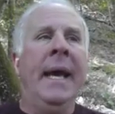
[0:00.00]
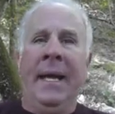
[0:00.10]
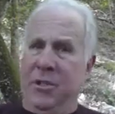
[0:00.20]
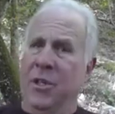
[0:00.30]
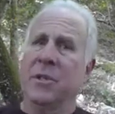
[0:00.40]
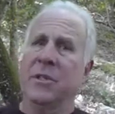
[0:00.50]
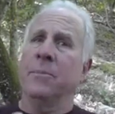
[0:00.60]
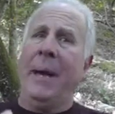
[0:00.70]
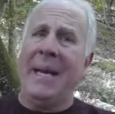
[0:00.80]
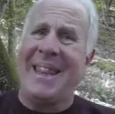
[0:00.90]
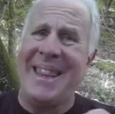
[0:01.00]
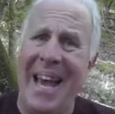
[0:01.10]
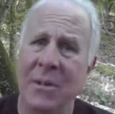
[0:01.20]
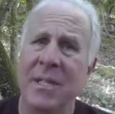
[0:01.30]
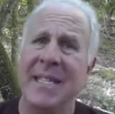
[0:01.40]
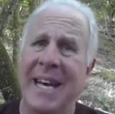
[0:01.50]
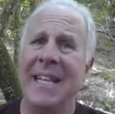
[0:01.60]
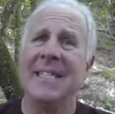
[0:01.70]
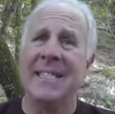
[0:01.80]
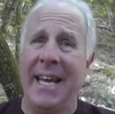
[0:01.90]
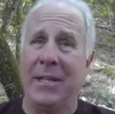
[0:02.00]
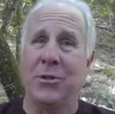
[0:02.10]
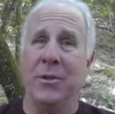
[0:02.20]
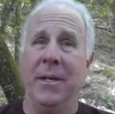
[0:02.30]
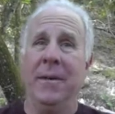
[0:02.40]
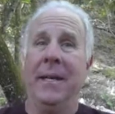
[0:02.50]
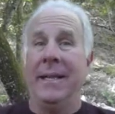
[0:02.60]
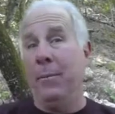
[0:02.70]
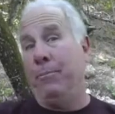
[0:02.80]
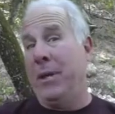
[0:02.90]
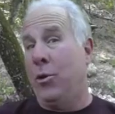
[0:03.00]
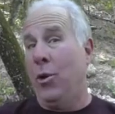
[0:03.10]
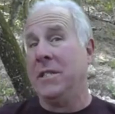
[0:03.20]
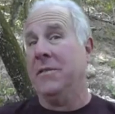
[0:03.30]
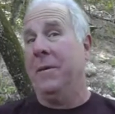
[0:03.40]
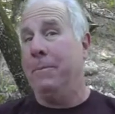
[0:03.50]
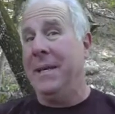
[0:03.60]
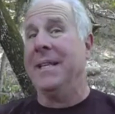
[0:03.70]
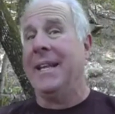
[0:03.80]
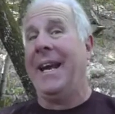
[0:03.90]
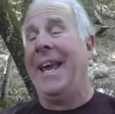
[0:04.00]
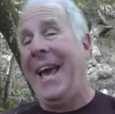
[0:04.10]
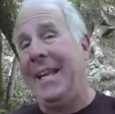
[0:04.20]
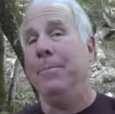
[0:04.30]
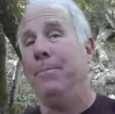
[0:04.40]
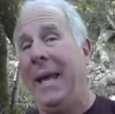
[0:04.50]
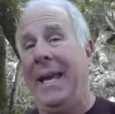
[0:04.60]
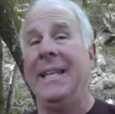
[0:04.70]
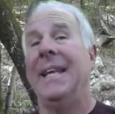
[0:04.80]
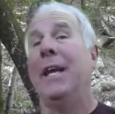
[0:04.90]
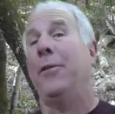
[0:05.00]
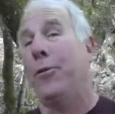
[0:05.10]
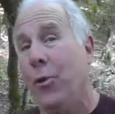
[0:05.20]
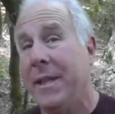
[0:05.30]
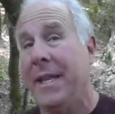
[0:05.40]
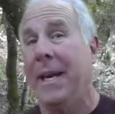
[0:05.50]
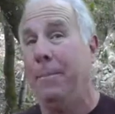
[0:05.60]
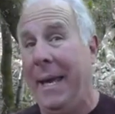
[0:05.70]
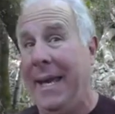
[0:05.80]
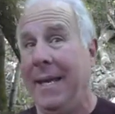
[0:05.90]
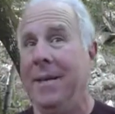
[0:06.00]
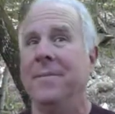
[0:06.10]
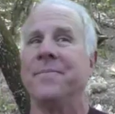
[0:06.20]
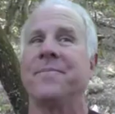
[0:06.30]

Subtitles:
And so there's about $1,000 extra because of a bill that I hadn't paid that I thought that I paid.